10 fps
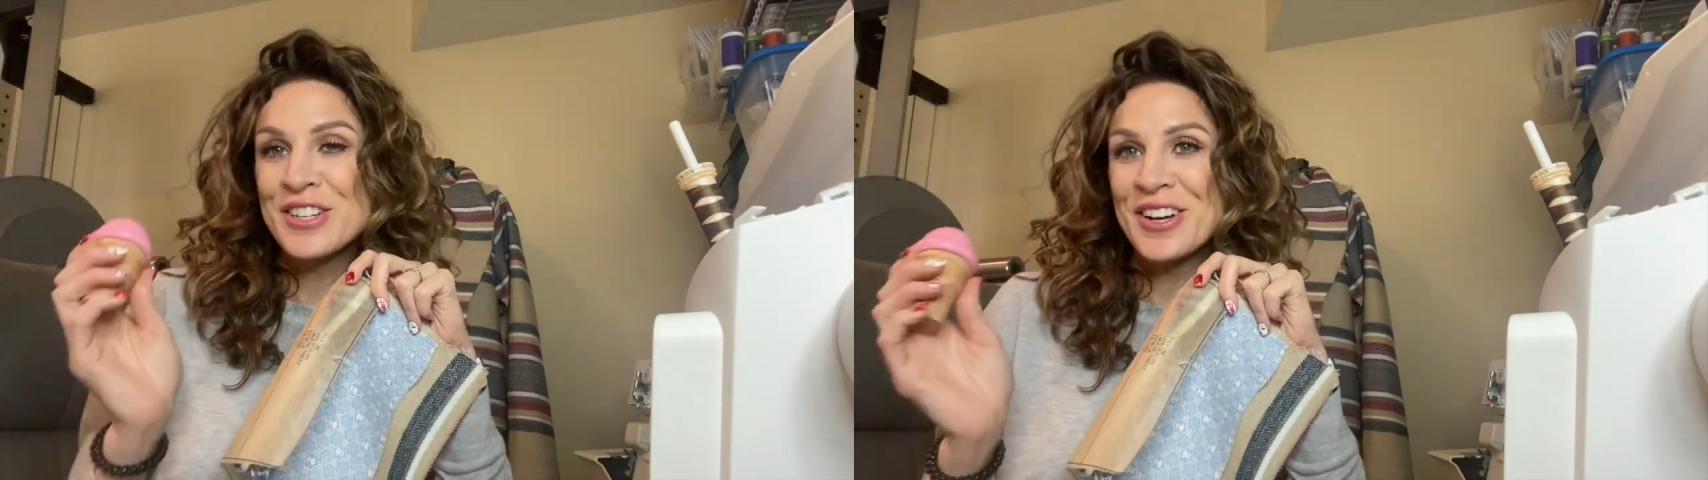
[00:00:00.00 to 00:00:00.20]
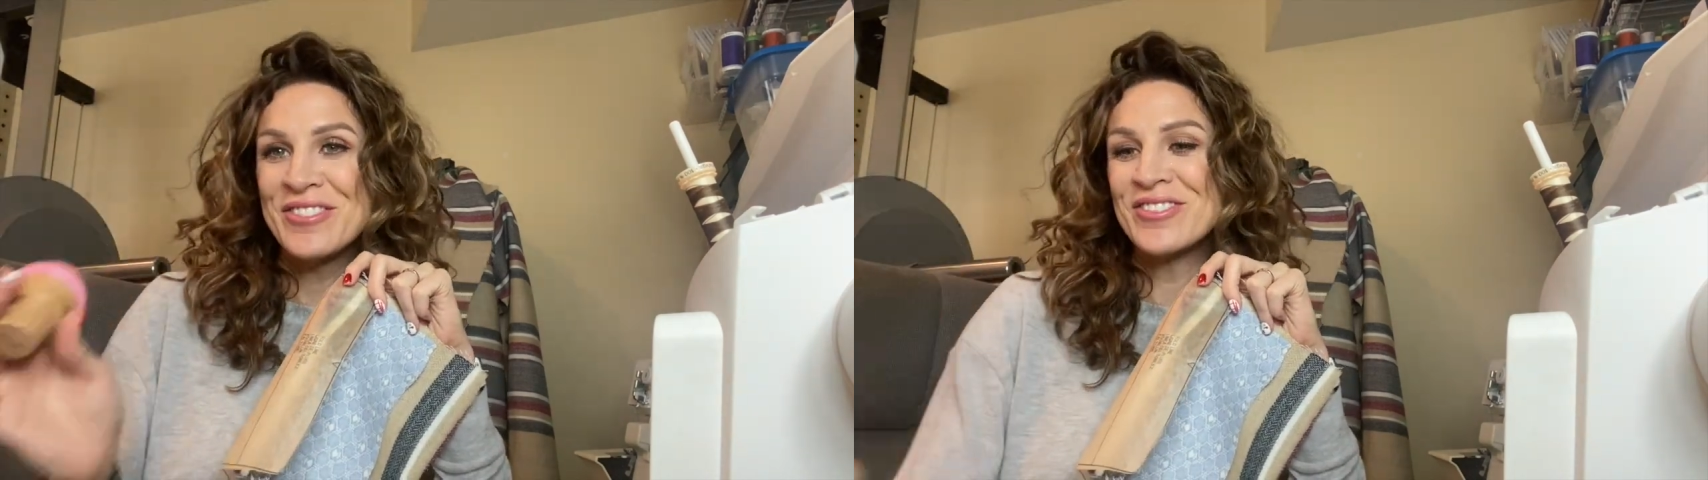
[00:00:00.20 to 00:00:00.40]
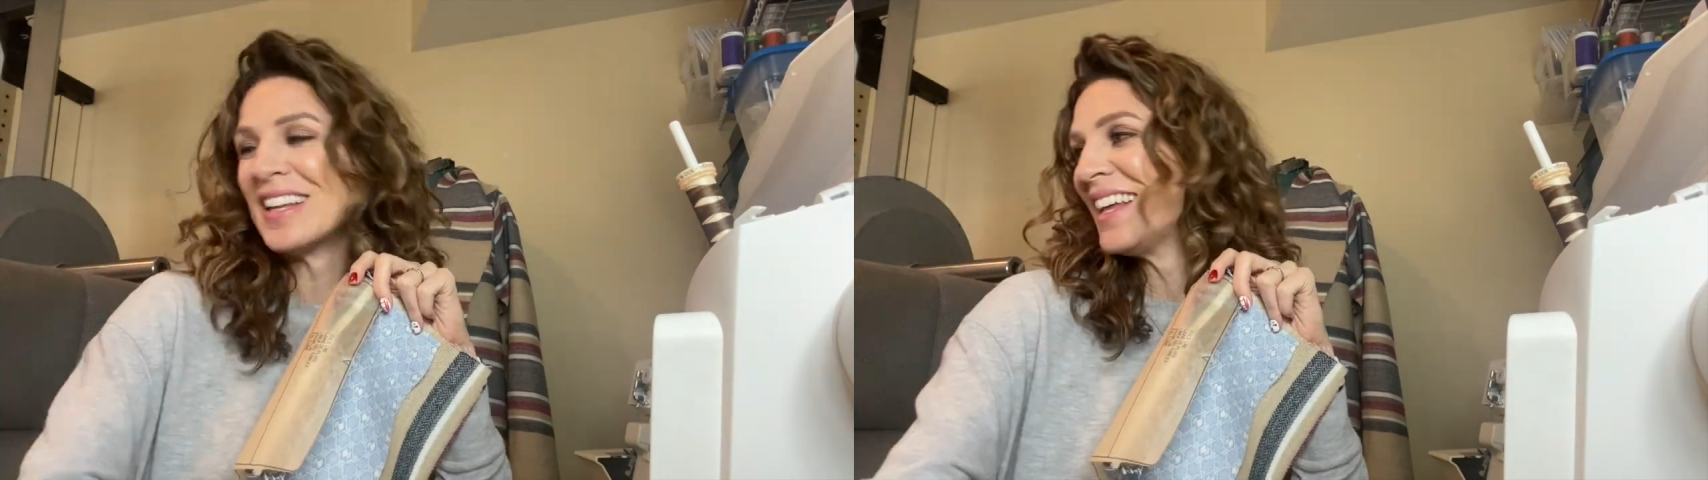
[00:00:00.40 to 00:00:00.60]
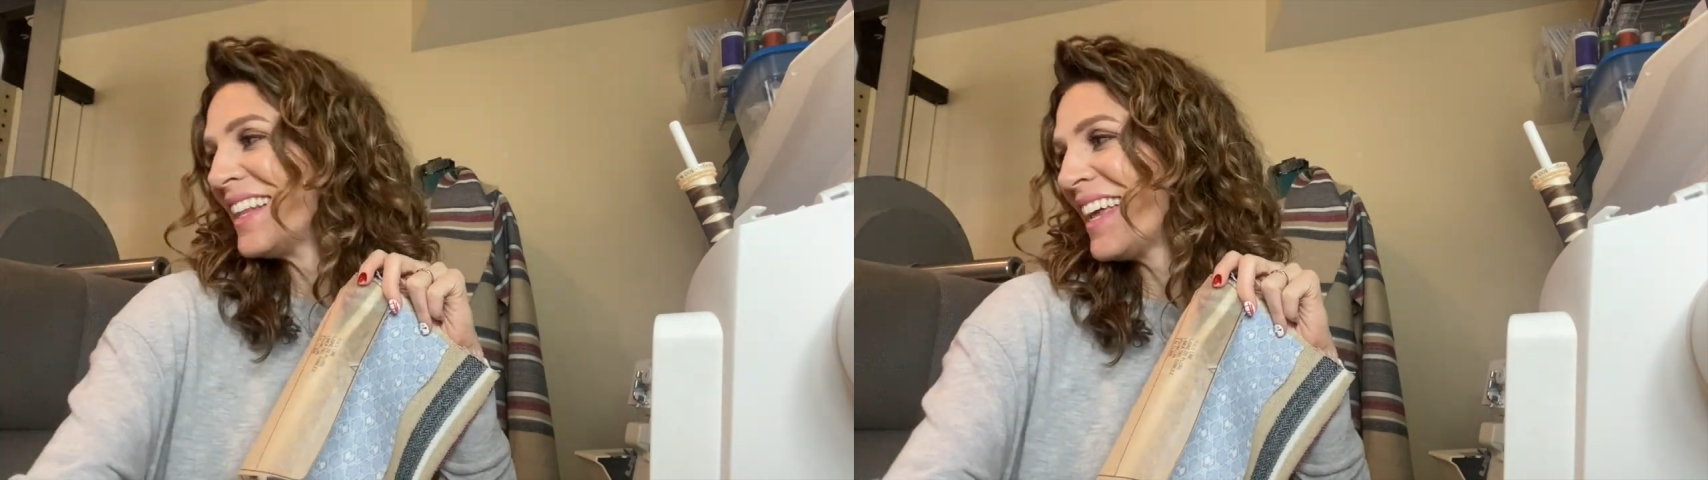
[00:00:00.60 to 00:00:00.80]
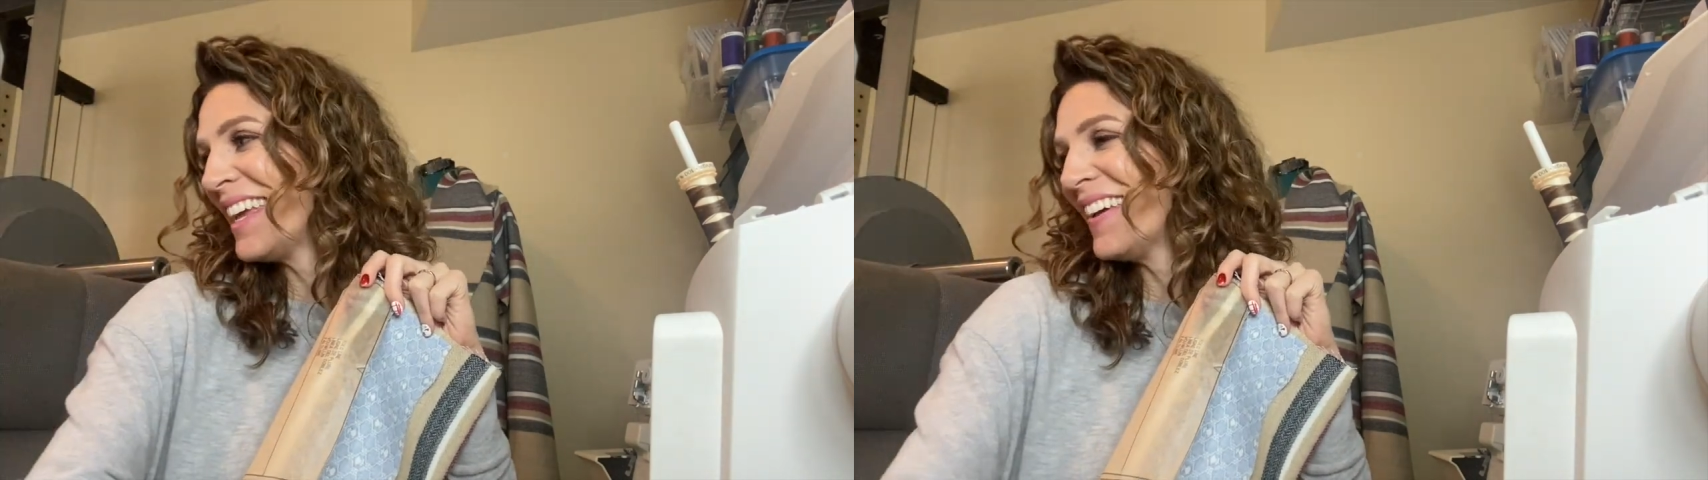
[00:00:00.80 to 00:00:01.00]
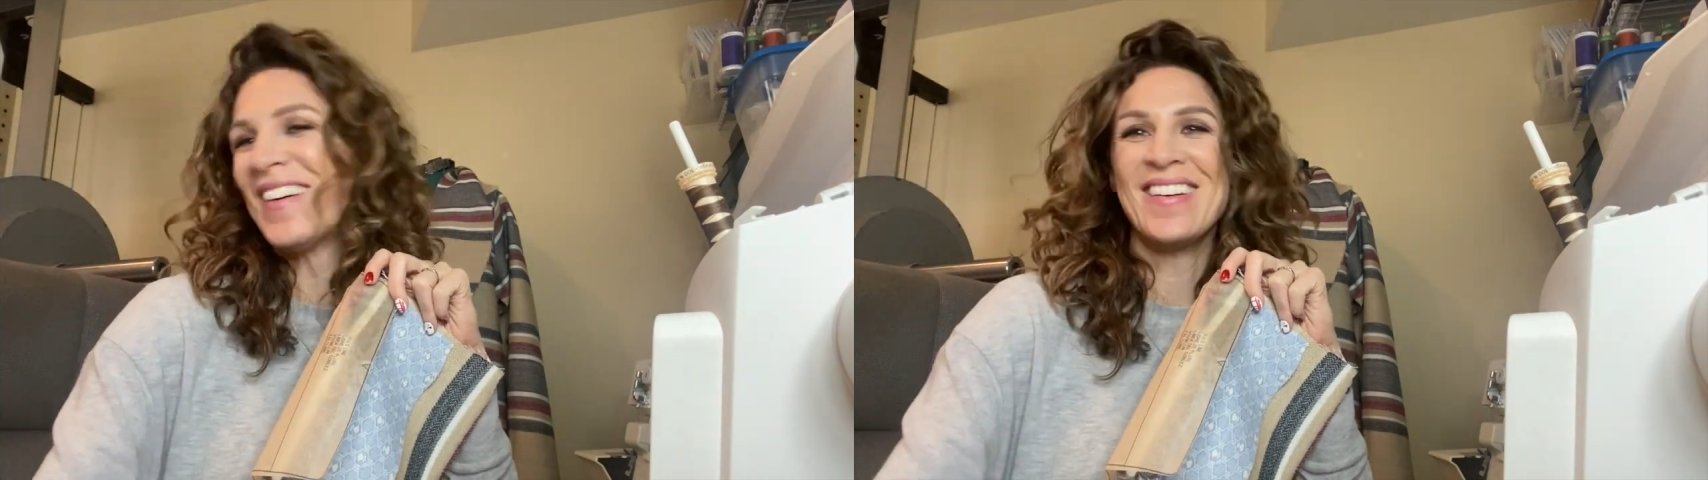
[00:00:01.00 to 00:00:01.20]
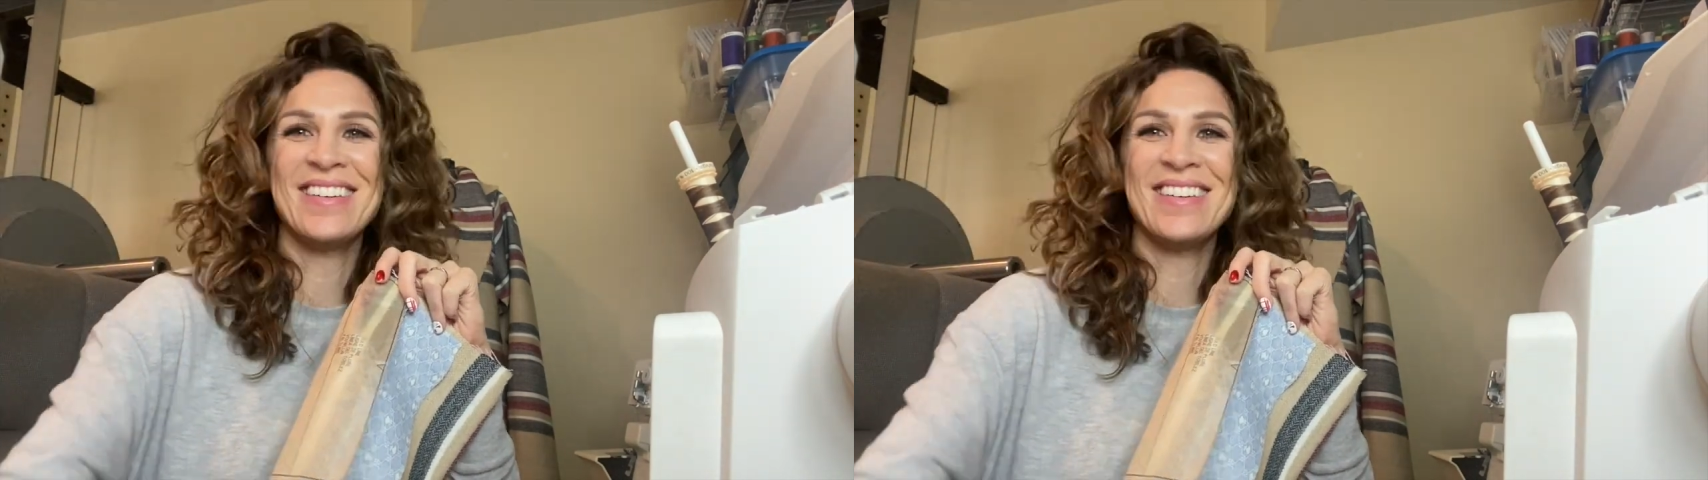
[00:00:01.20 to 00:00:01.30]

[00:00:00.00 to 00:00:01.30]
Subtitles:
cream. Thank you.